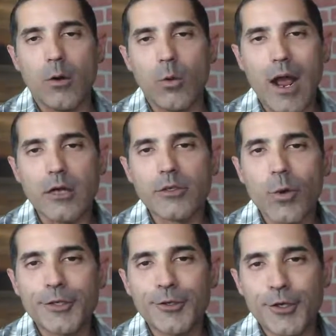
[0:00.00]
What I
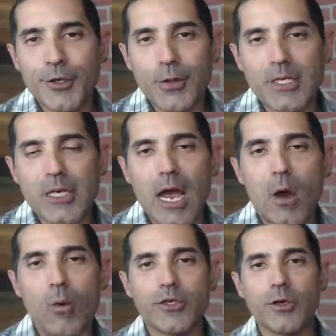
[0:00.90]
also want you to do is
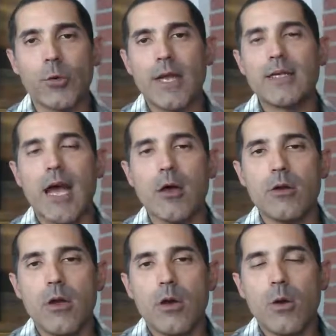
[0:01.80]
I want you to write
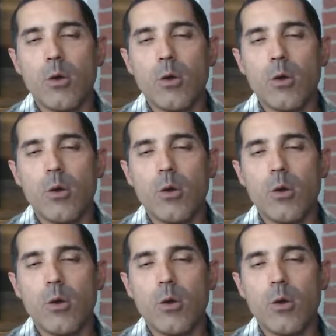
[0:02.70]
down,